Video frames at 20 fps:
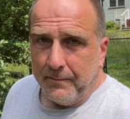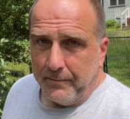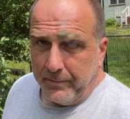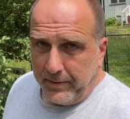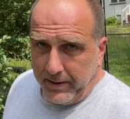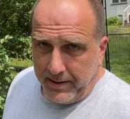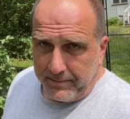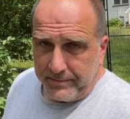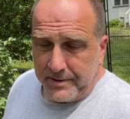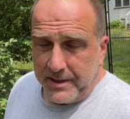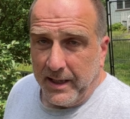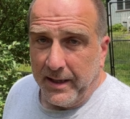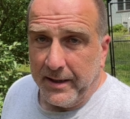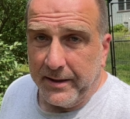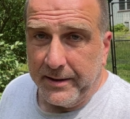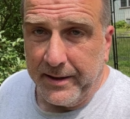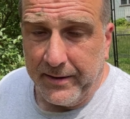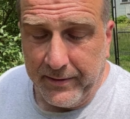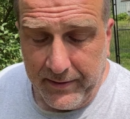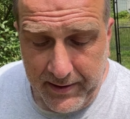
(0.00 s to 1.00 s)
But I'm
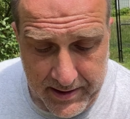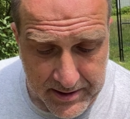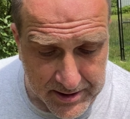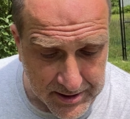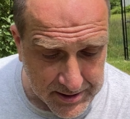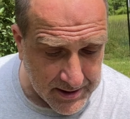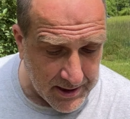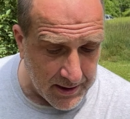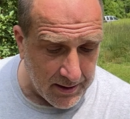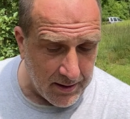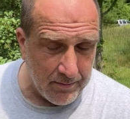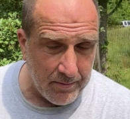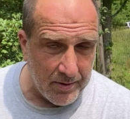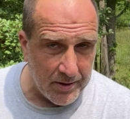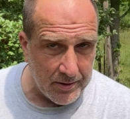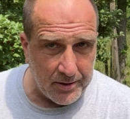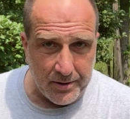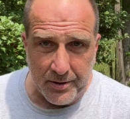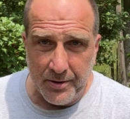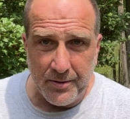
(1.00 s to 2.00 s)
telling you, this
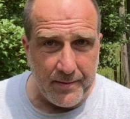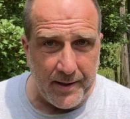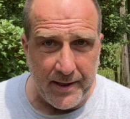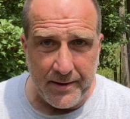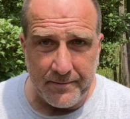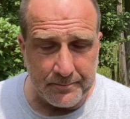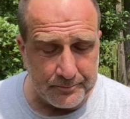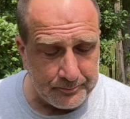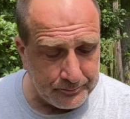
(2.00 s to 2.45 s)
Tillamook Goumi